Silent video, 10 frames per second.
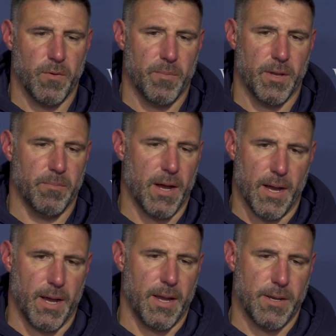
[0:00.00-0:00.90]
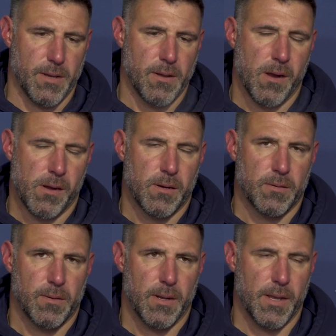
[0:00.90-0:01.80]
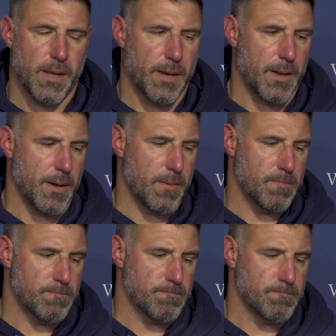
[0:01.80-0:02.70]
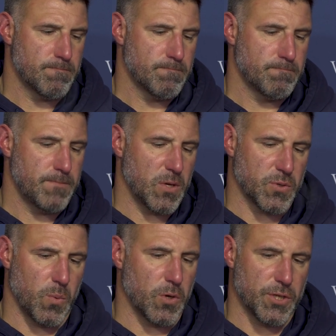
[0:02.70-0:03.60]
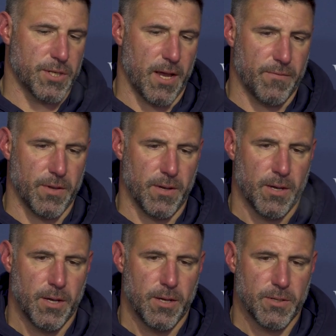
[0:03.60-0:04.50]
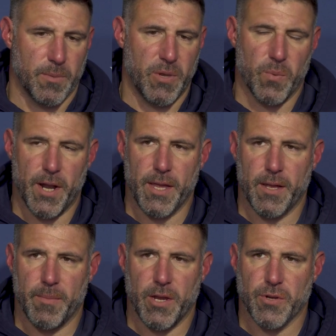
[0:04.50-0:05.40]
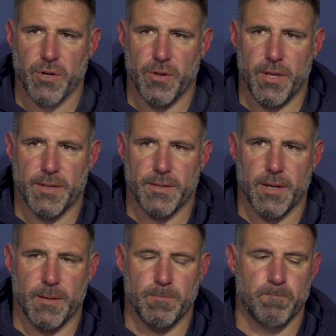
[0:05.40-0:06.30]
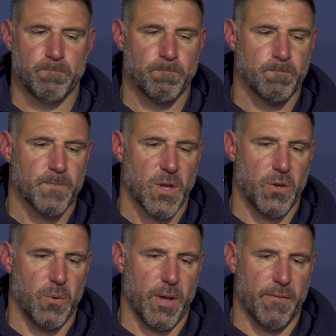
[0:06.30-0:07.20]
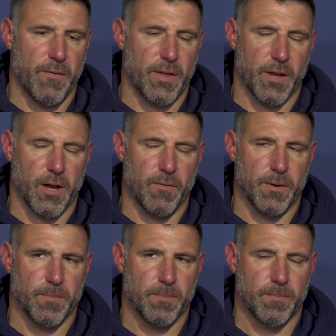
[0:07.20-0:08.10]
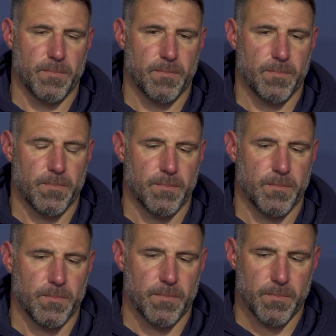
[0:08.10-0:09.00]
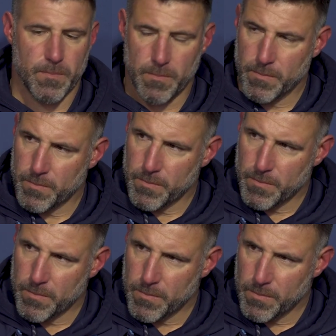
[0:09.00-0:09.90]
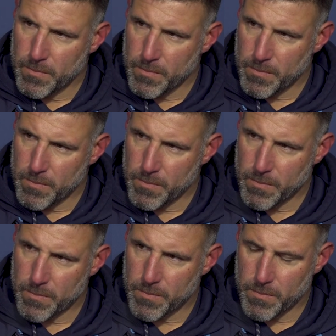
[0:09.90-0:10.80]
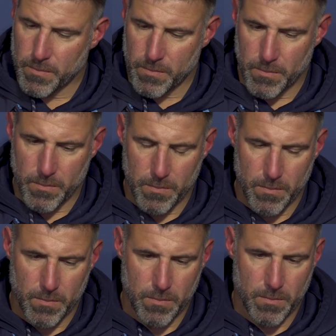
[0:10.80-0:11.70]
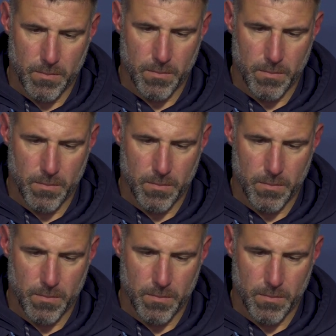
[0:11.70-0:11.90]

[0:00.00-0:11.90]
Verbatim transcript: we've been behind, and um, you know, so we'll just have to to be ready and make sure that um, you know we have everything covered. It's only a couple hours, but do you do anything Saturday to kind of